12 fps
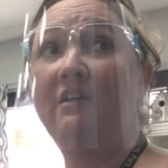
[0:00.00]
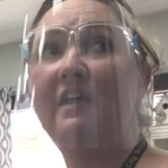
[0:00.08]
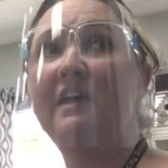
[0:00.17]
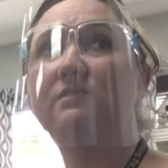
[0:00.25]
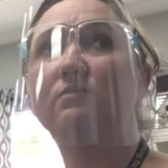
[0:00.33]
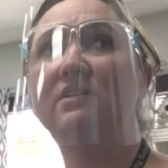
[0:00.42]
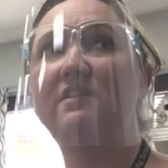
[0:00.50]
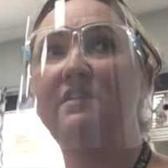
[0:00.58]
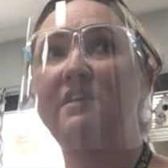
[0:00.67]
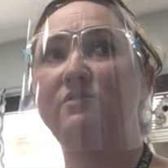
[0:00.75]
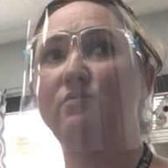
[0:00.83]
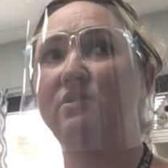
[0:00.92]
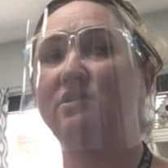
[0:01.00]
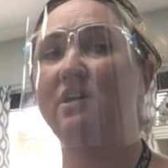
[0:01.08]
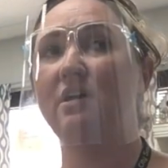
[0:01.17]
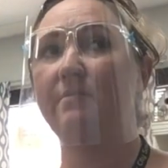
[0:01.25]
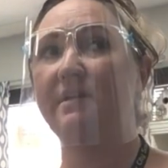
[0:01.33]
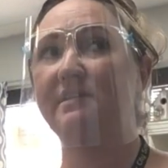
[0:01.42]
and that's one of the things we're going to
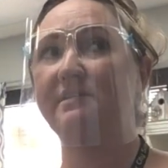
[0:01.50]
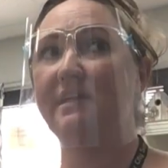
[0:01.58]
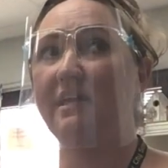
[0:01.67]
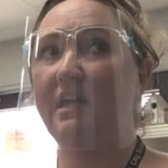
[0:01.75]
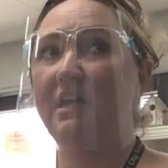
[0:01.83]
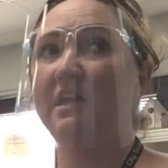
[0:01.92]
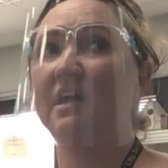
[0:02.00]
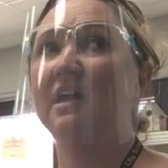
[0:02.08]
talk about in a second.